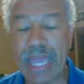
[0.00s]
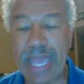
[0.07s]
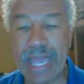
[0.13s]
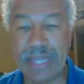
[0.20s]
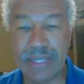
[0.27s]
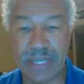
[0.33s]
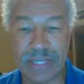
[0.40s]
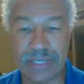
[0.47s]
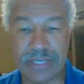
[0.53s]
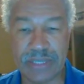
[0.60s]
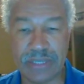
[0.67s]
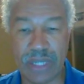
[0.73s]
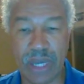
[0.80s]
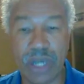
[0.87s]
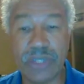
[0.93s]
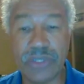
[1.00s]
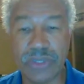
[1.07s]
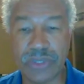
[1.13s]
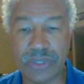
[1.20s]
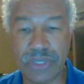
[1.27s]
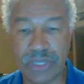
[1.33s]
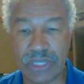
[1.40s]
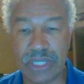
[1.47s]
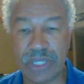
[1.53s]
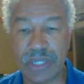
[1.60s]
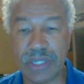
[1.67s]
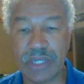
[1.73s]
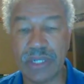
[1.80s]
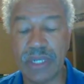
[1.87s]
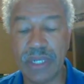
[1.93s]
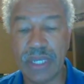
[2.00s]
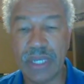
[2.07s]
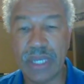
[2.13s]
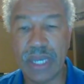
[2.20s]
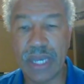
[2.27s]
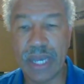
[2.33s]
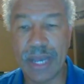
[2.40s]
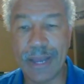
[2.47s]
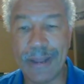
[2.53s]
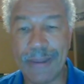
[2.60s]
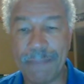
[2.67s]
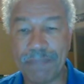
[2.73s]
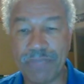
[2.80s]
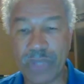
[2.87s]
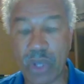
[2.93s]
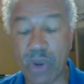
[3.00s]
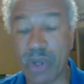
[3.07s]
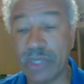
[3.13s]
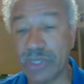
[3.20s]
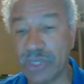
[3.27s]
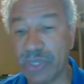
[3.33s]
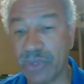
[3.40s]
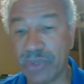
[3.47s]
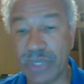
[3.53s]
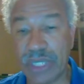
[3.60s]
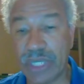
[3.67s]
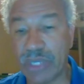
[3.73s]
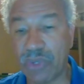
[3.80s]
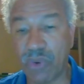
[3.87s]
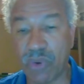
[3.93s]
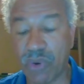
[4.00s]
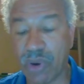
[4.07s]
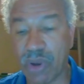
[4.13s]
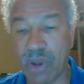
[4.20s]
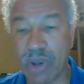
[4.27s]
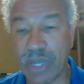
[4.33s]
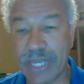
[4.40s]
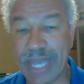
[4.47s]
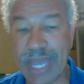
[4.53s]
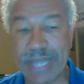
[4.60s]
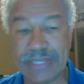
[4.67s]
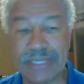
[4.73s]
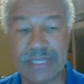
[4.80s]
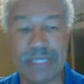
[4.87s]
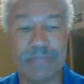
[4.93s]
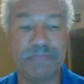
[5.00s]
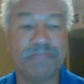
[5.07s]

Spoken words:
and doesn't understeer on turn in or on exit.